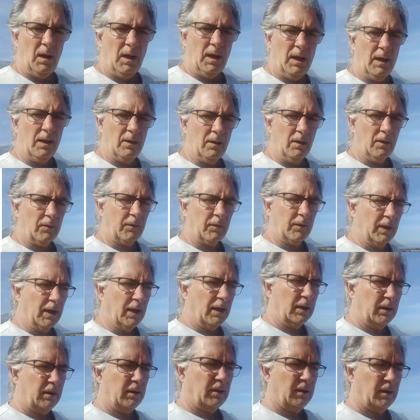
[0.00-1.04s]
And last
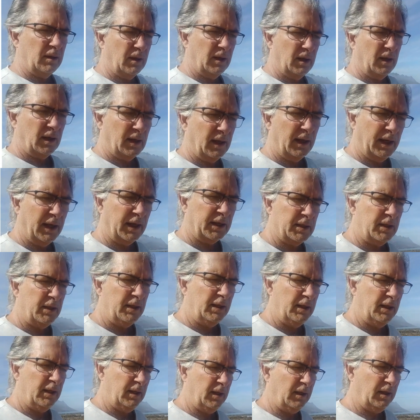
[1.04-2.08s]
night, I
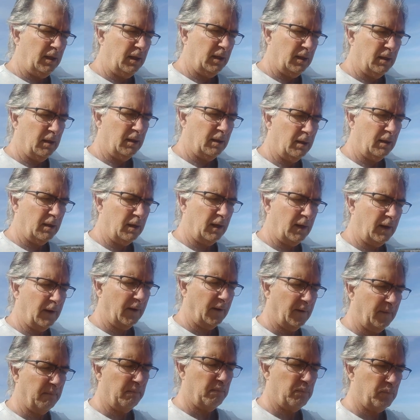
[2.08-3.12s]
actually
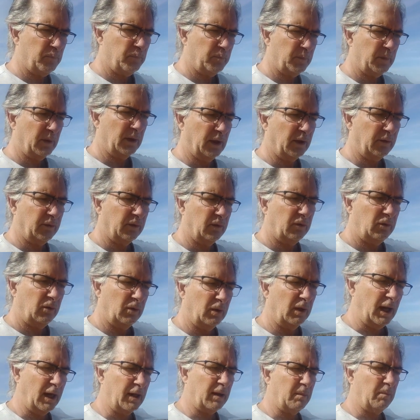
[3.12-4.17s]
um, listened to
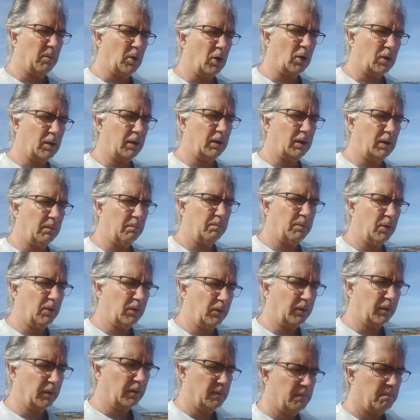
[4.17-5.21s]
another marketing
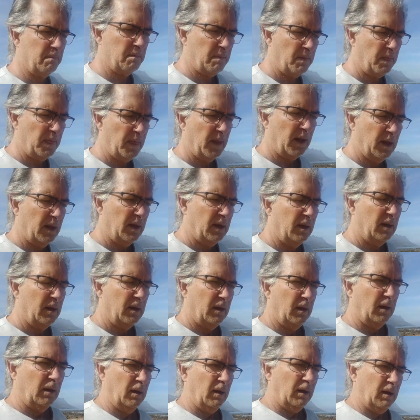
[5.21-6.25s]
person
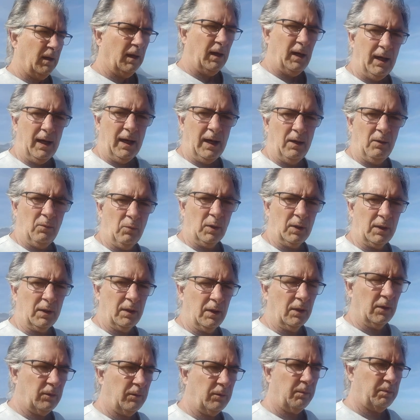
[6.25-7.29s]
and what
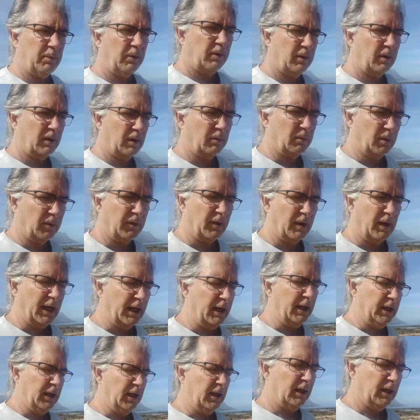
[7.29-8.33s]
this, it was a
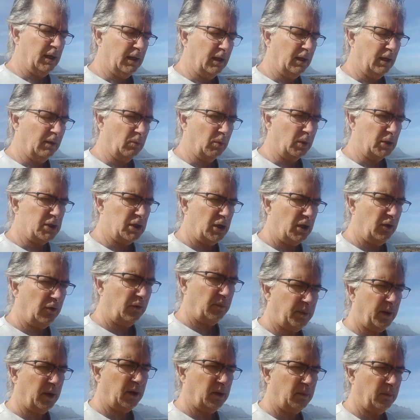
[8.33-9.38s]
lady, and what she
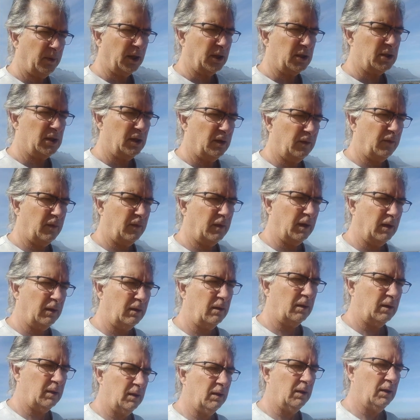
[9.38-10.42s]
spoke about, she said
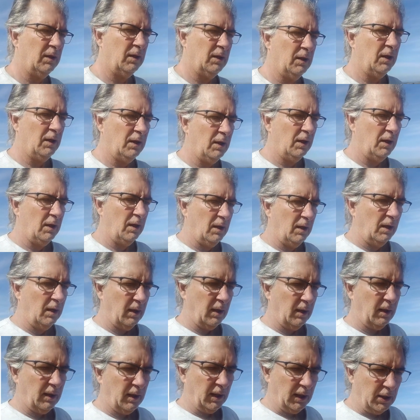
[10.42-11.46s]

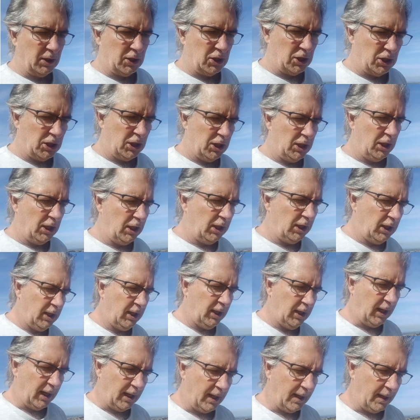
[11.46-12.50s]
that
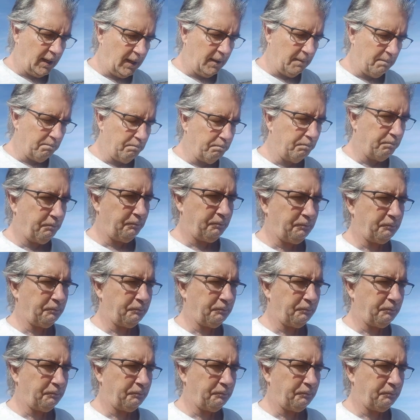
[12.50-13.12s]
she um,